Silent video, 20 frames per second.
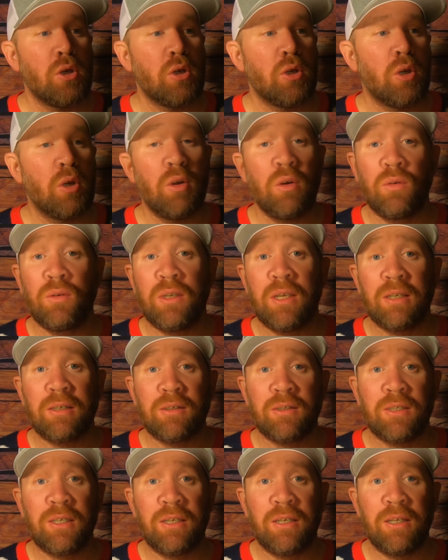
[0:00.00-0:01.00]
two
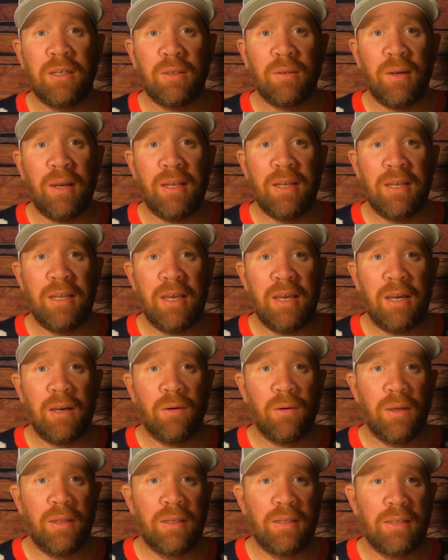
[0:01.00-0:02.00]
dinners in here right
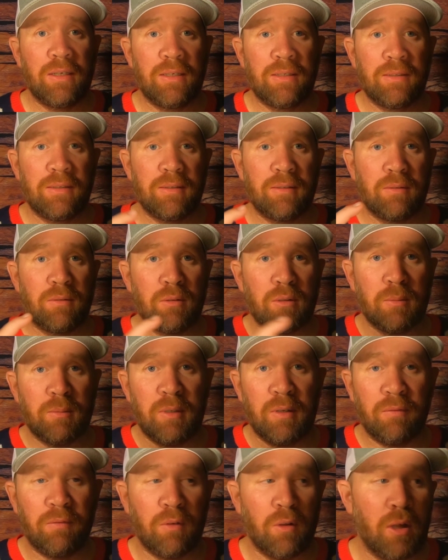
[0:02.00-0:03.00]
now and a little
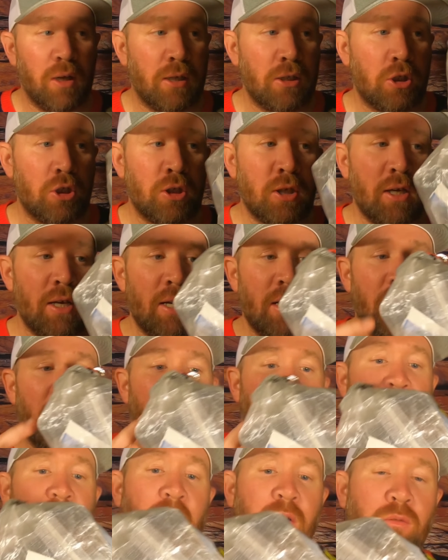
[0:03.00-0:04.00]
bit of lunch.
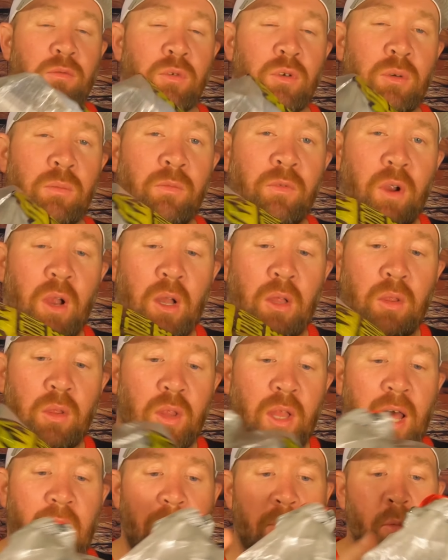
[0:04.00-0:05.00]
I've got room for a
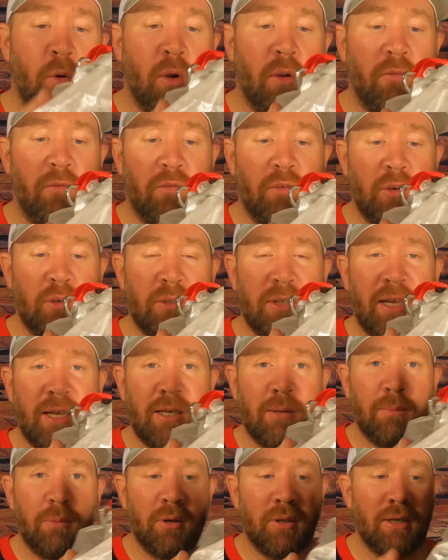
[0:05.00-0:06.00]
lot more food that I
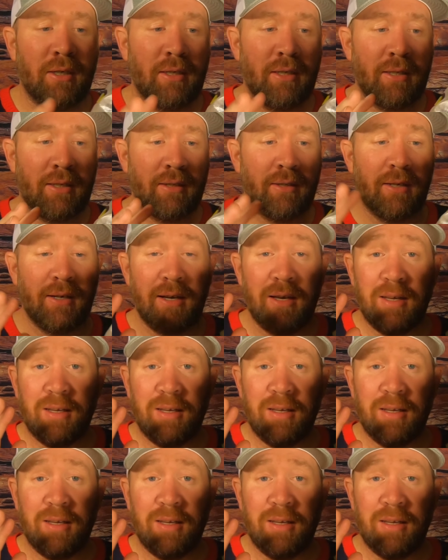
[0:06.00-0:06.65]
could put in here.